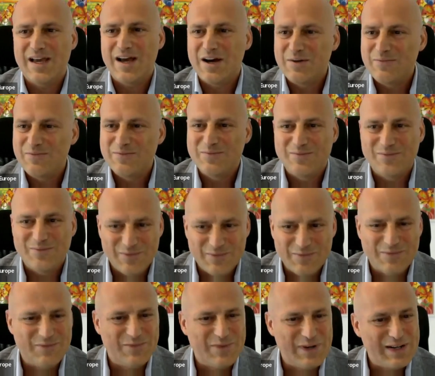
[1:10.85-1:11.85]
I'm
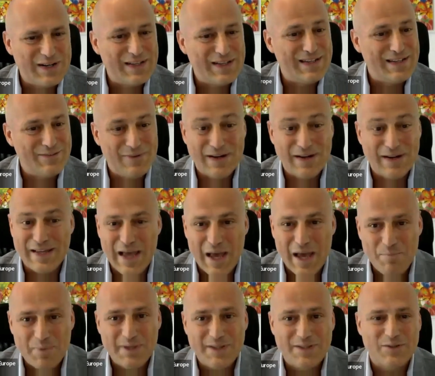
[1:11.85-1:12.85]
very, very
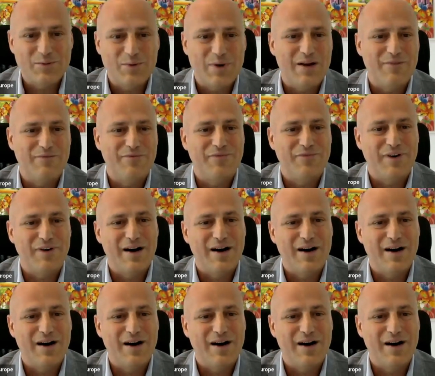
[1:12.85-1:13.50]
happy to have